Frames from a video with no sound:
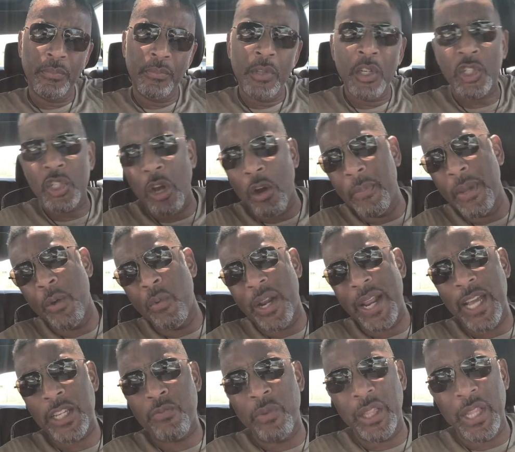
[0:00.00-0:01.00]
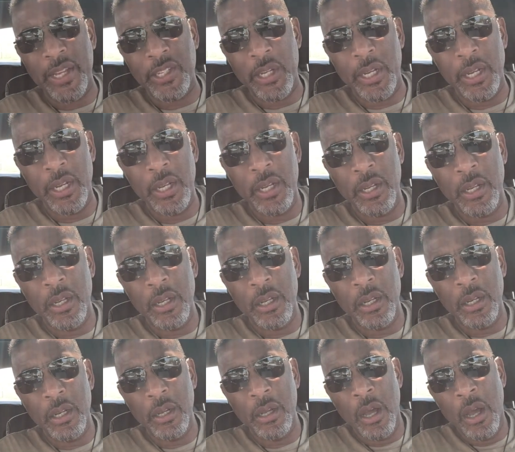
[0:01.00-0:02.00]
Show me where that's religion.
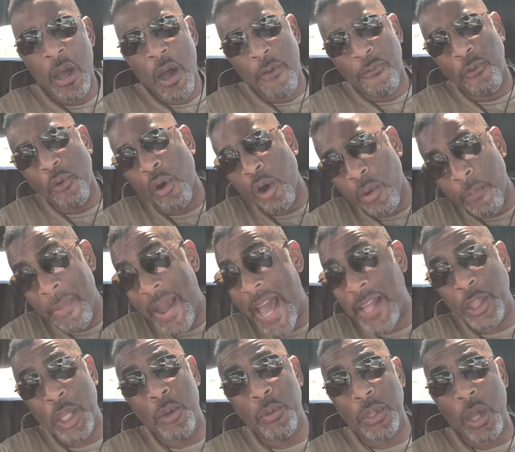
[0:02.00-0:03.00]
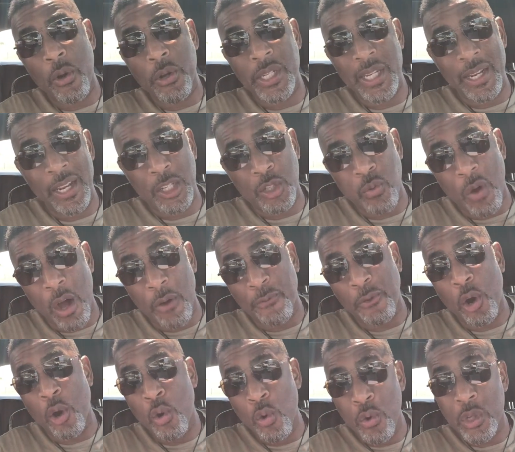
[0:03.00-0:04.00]
For Matthew 13 and 12,
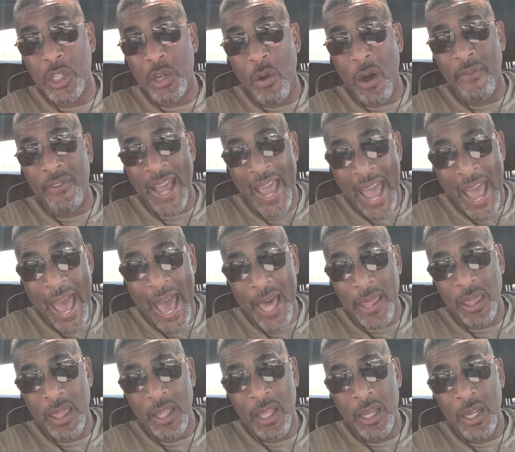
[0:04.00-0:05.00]
for whosoever hath,